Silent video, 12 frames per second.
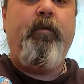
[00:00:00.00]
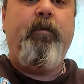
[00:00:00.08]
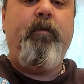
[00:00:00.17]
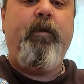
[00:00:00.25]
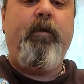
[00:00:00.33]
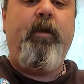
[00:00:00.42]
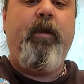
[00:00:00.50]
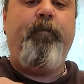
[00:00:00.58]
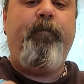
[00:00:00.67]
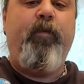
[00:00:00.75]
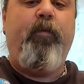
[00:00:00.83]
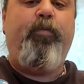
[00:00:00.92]
All
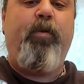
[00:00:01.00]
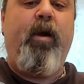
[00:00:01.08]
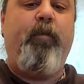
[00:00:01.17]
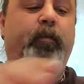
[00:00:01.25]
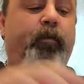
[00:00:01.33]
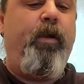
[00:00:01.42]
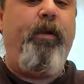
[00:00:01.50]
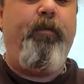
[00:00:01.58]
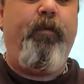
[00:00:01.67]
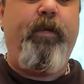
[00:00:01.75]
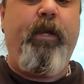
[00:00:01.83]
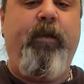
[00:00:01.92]
right, no problem, right?
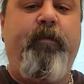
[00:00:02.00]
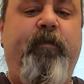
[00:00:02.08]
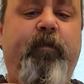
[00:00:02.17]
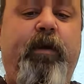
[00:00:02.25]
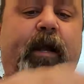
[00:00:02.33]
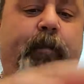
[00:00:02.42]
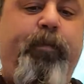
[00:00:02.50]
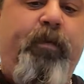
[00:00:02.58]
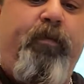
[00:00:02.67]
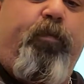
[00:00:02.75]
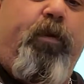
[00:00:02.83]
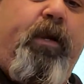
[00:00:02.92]
Okay, let's see what happens when